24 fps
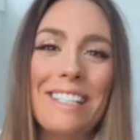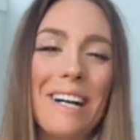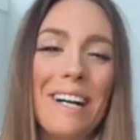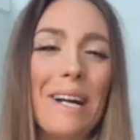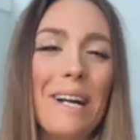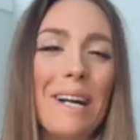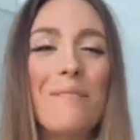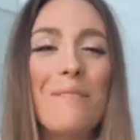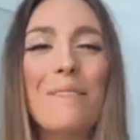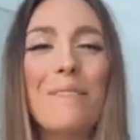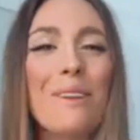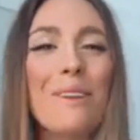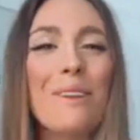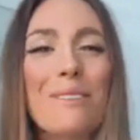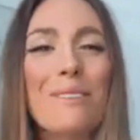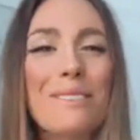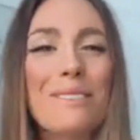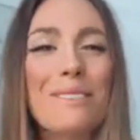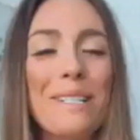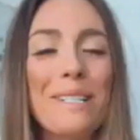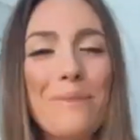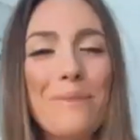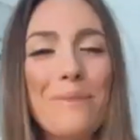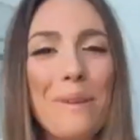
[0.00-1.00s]
I am
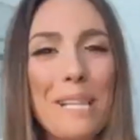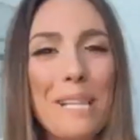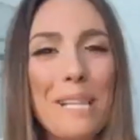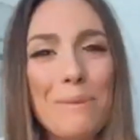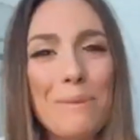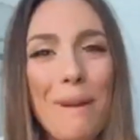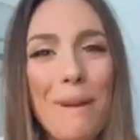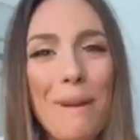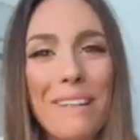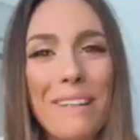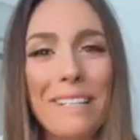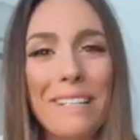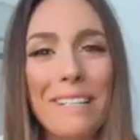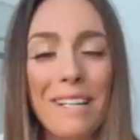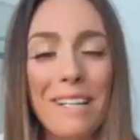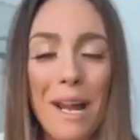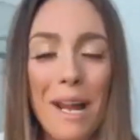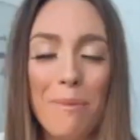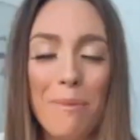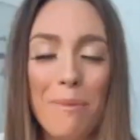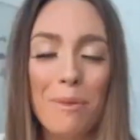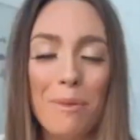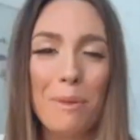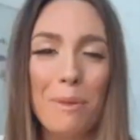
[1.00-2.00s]
13 weeks pregnant and
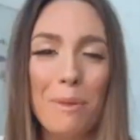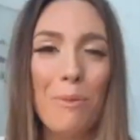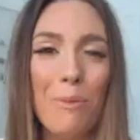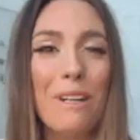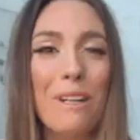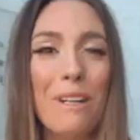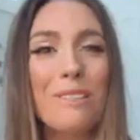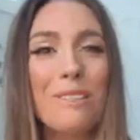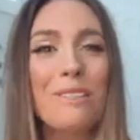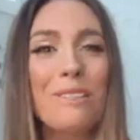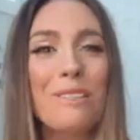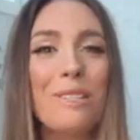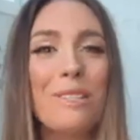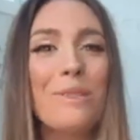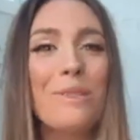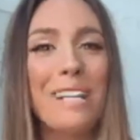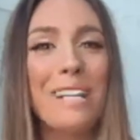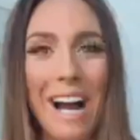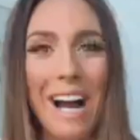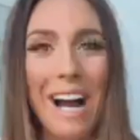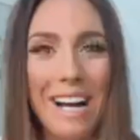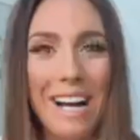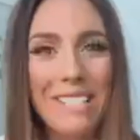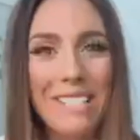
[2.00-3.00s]
I'm going to be bringing to you an
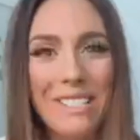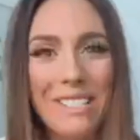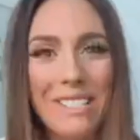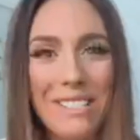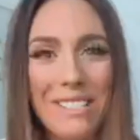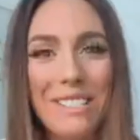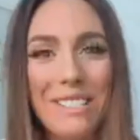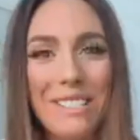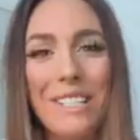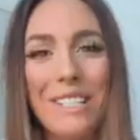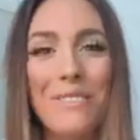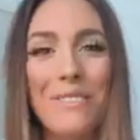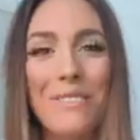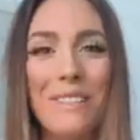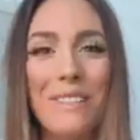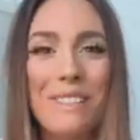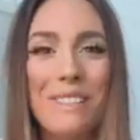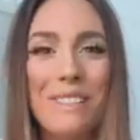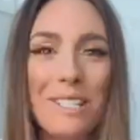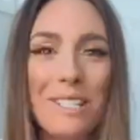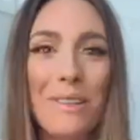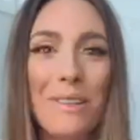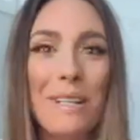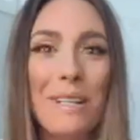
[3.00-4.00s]
IGTV
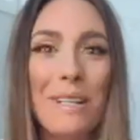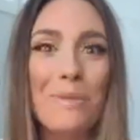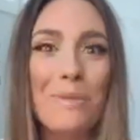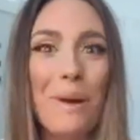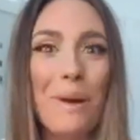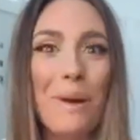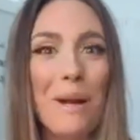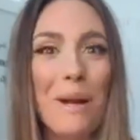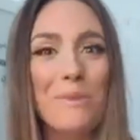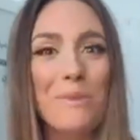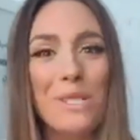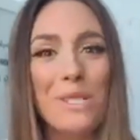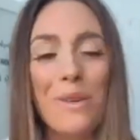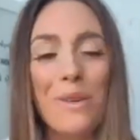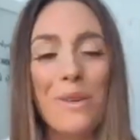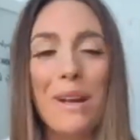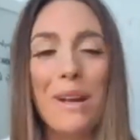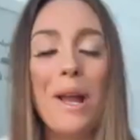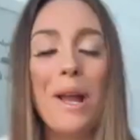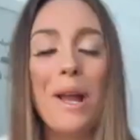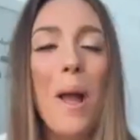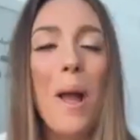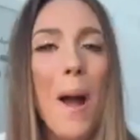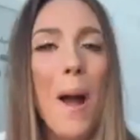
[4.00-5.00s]
series where I'm
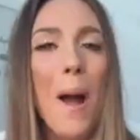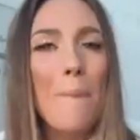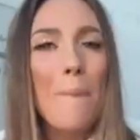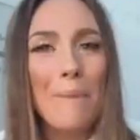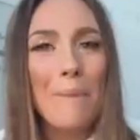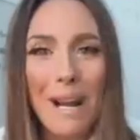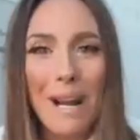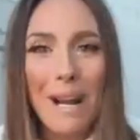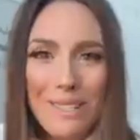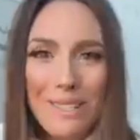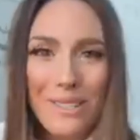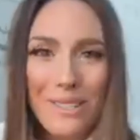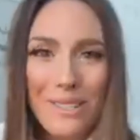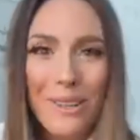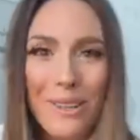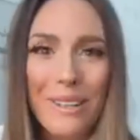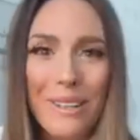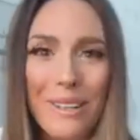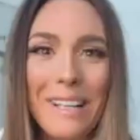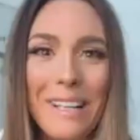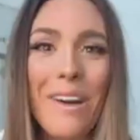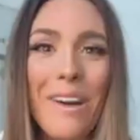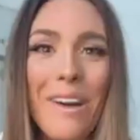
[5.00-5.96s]
sharing my journey,